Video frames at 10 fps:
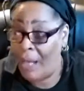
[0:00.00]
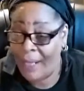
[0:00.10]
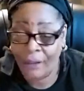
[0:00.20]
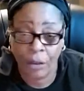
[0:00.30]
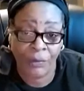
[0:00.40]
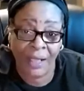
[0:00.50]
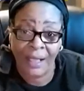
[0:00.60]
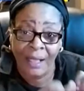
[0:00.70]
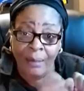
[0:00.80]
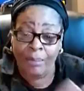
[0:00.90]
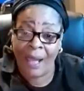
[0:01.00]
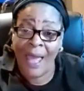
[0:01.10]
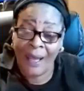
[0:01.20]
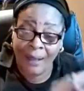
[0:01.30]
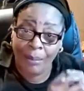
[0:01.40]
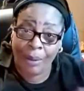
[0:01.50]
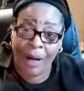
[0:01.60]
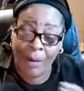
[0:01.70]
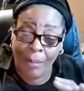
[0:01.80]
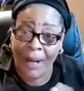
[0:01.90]
Okay, so they need black and
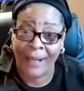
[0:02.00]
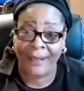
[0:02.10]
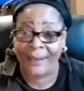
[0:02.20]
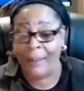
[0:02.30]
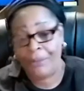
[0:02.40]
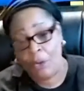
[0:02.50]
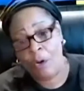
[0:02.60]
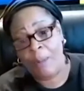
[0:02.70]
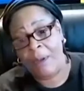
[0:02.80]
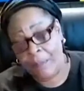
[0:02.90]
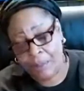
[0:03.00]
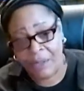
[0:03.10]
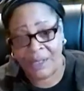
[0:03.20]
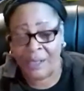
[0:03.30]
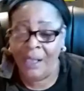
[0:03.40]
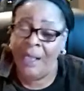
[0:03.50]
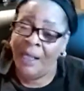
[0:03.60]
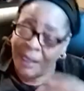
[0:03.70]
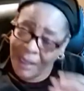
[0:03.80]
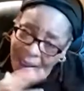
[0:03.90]
brown bodies. They throw them in prison
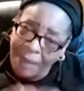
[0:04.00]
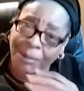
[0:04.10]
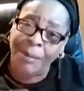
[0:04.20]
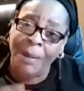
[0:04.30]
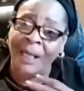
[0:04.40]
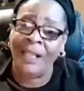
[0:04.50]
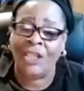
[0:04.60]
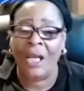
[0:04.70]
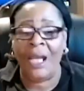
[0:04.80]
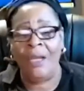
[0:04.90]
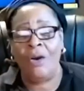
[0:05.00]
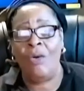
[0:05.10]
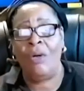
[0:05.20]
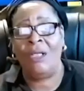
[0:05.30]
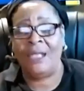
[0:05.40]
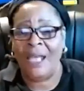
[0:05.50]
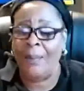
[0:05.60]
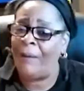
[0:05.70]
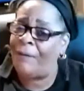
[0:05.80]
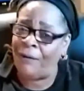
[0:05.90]
to keep the money chain going, to
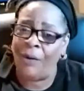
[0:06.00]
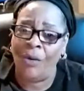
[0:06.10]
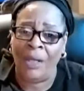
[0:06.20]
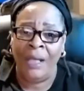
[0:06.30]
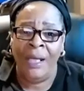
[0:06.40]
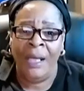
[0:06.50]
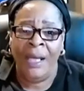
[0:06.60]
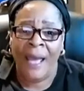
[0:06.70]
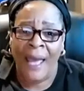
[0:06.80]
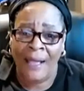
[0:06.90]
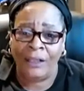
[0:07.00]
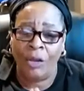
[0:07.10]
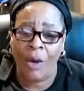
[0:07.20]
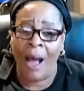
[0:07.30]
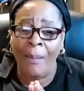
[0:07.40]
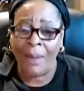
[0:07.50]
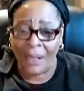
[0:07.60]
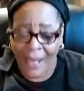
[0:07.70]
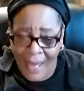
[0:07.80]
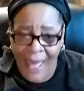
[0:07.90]
keep it flowing. And so I'm
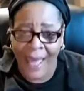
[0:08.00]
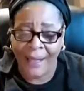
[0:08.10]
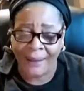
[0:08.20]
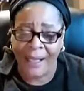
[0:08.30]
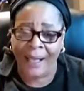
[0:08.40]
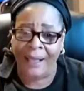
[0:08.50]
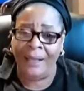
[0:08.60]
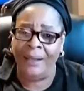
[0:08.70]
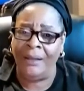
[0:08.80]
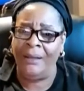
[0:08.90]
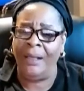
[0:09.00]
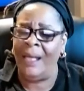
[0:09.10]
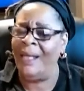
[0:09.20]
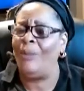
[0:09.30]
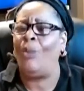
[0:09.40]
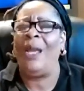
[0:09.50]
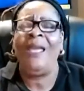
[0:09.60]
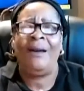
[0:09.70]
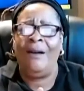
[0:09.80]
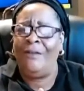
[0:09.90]
glad that in
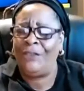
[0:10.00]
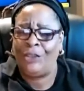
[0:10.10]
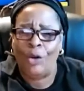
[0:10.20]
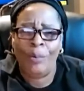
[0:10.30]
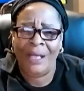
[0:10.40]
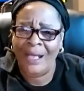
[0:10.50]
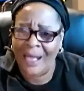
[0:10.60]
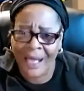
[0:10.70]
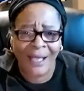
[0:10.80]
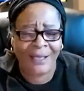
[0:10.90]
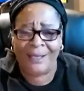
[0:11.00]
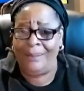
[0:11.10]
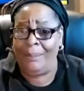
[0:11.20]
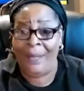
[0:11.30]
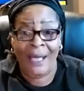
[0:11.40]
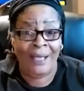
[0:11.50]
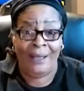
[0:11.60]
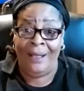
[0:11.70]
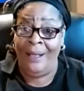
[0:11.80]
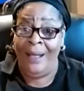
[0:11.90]
wake of so many innocent
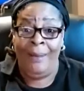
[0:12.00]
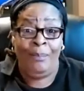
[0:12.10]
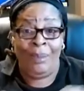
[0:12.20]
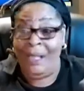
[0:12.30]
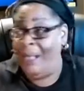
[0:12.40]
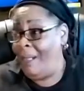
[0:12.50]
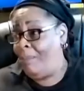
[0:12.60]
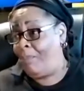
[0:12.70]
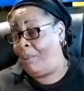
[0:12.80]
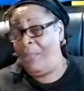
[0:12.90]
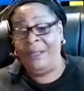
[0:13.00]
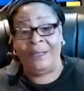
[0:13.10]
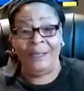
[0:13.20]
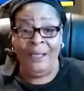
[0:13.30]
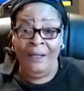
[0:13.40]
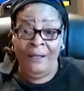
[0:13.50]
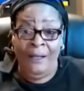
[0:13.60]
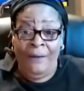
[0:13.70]
men being in prison